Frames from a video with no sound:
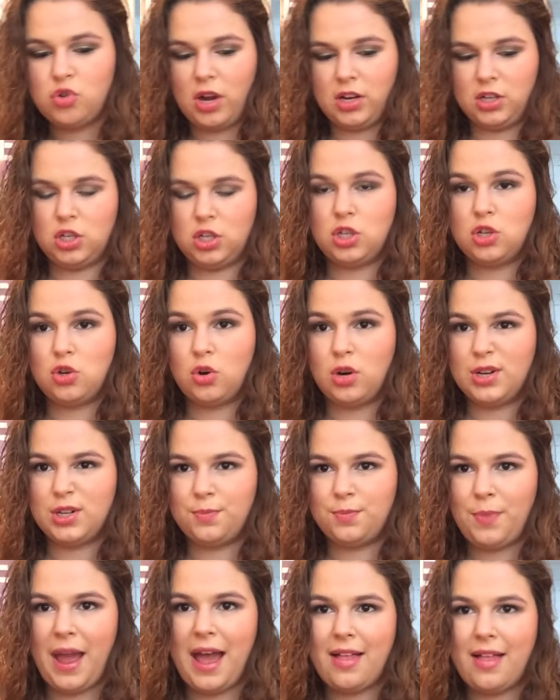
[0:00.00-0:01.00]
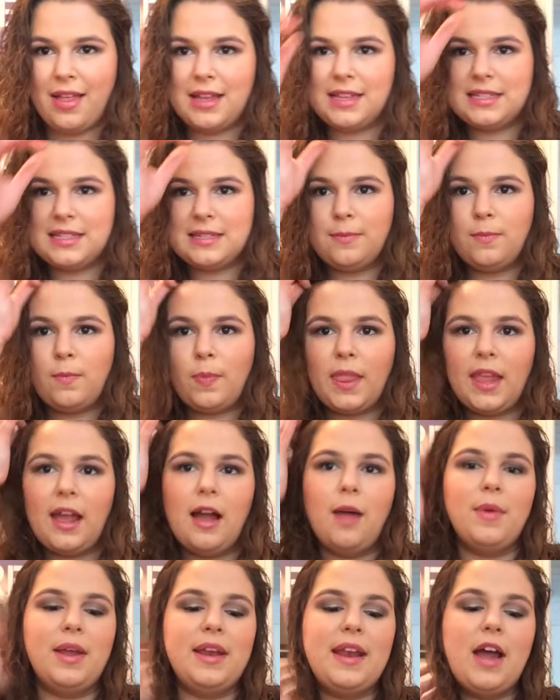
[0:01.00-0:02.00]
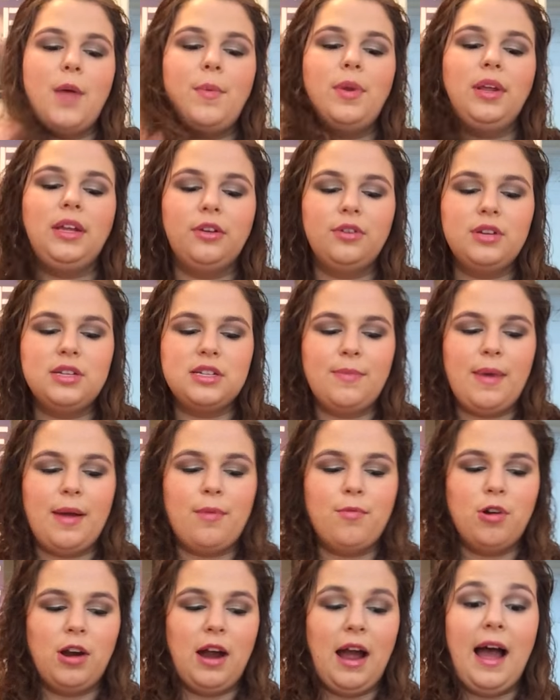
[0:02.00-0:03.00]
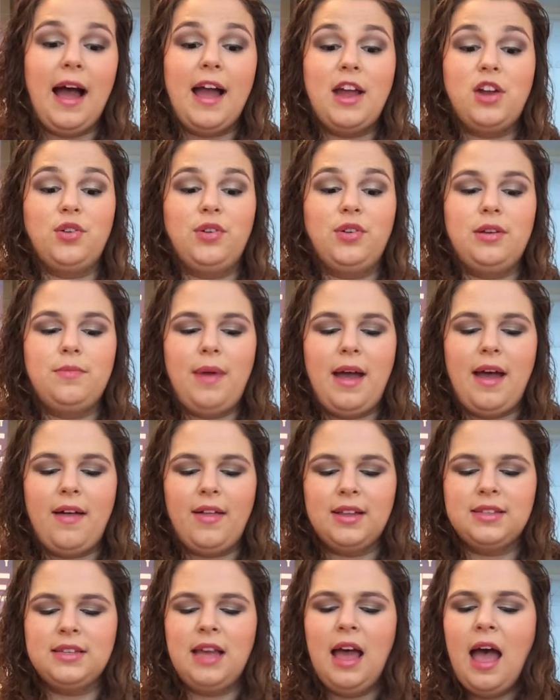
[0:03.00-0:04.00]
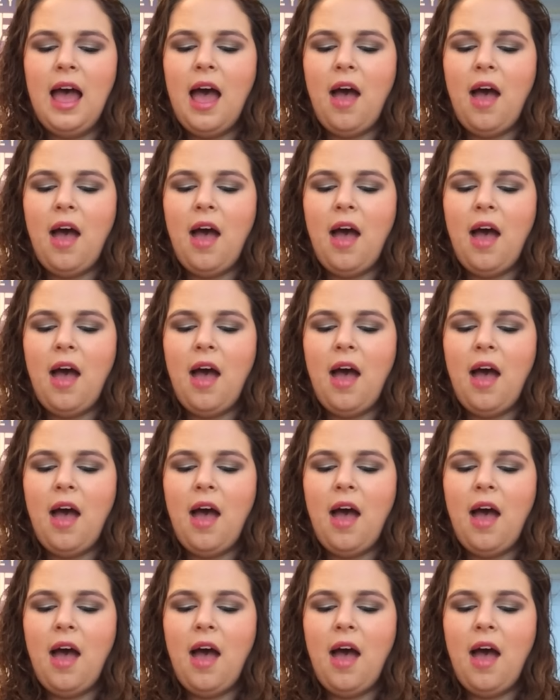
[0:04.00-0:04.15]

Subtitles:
drugstore-ish palettes. And now I'm gonna go into my more higher end palettes.